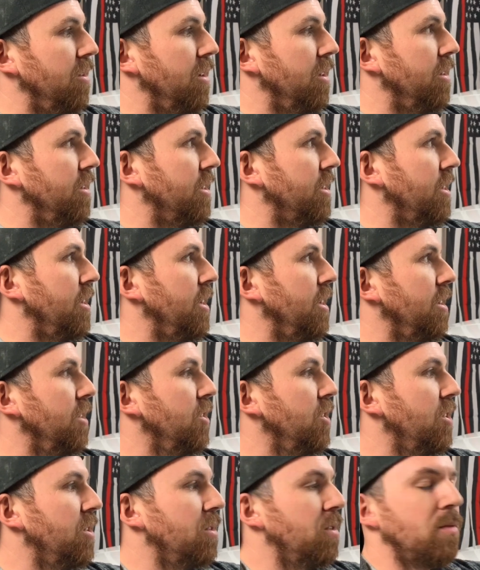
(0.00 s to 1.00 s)
on this thing. And
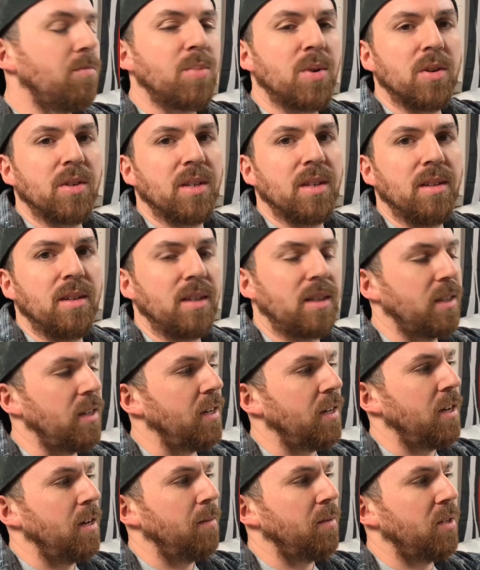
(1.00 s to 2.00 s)
just sprucing this
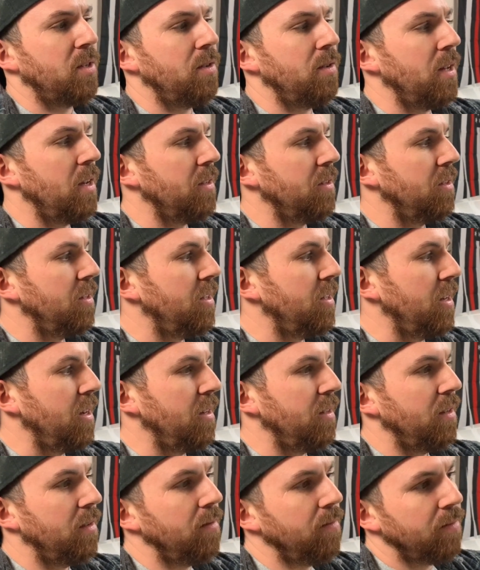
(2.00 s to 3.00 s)
thing up. It's
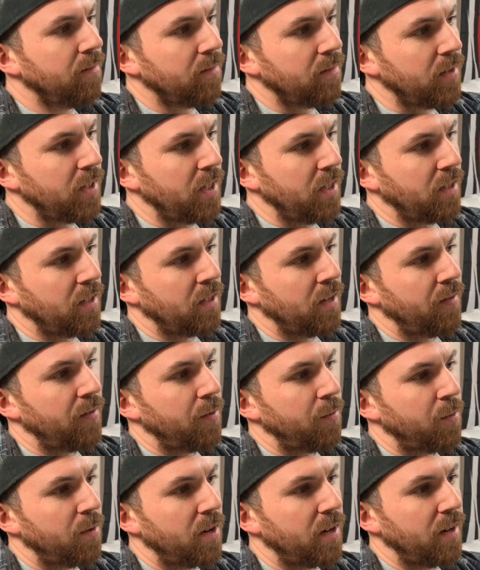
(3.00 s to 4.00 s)
2010
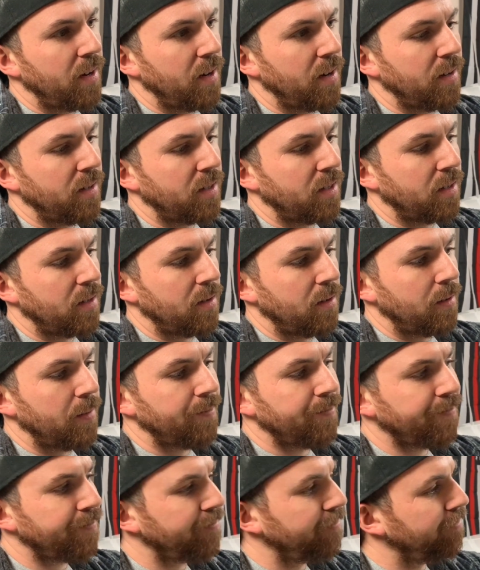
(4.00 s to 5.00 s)
Z71 here, so
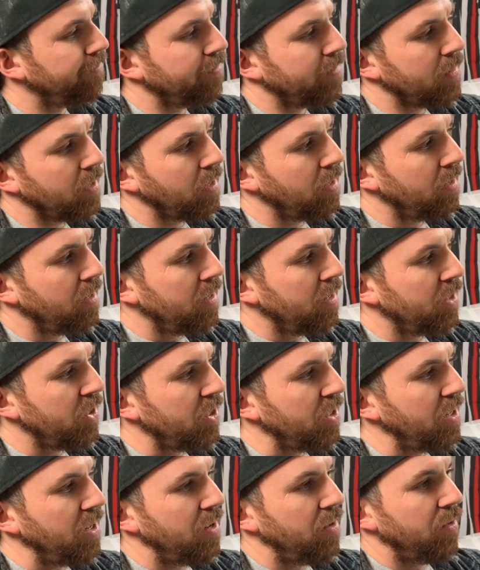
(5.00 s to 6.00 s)

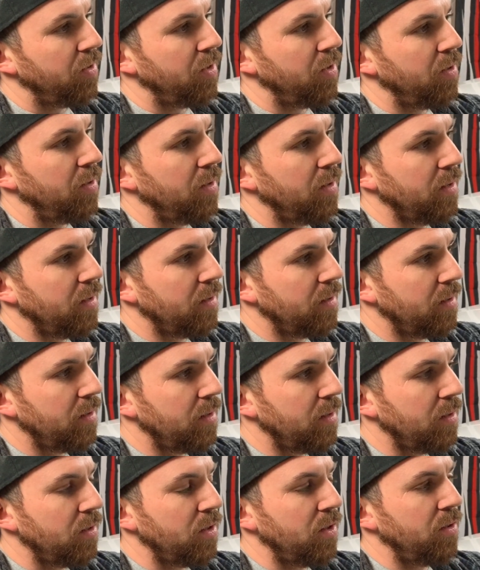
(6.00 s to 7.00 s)
just need a little
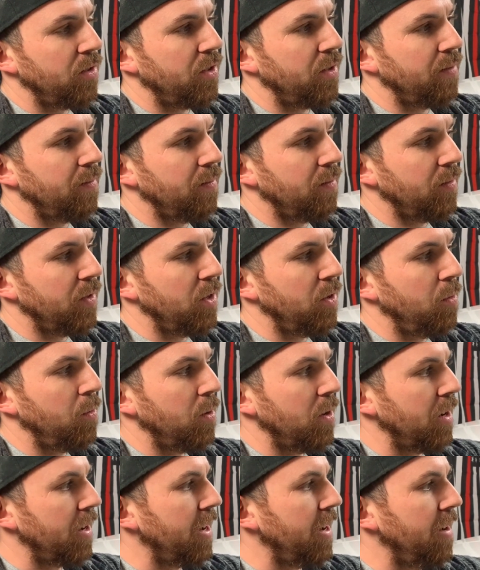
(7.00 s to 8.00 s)

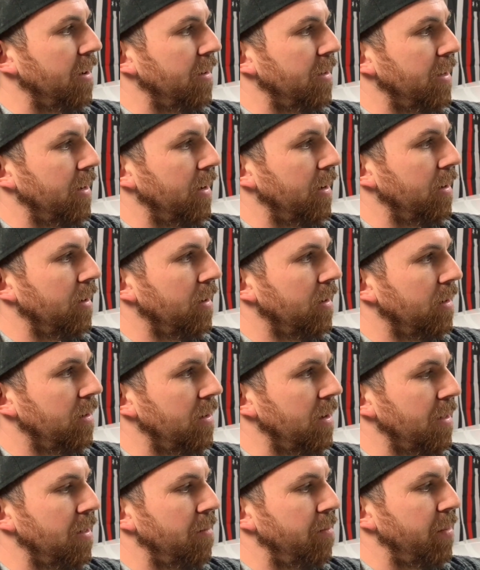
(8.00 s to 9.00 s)
work here and there.
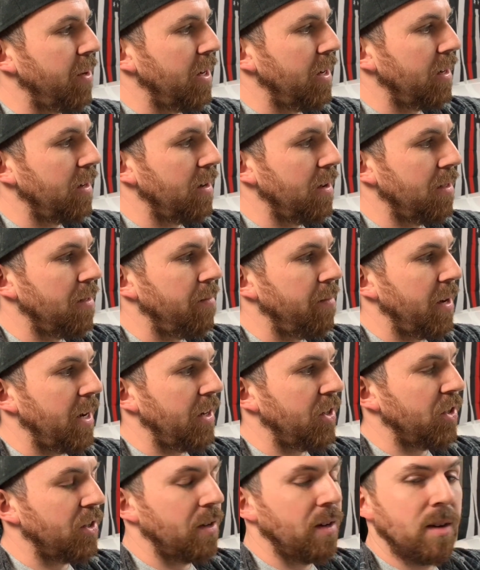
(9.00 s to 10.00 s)
Nothing big, nothing
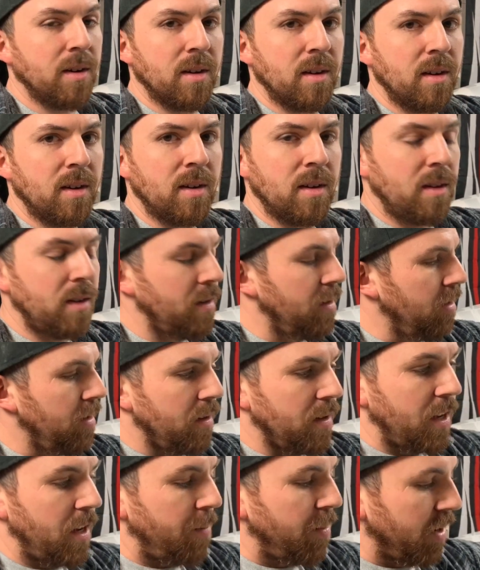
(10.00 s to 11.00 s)
major.
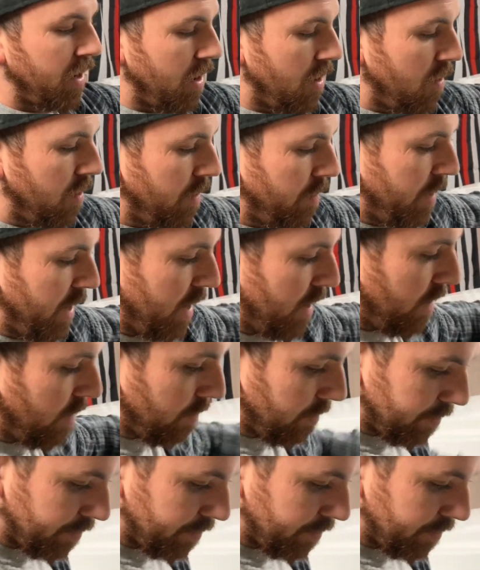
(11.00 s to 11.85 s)
Keep her going, man.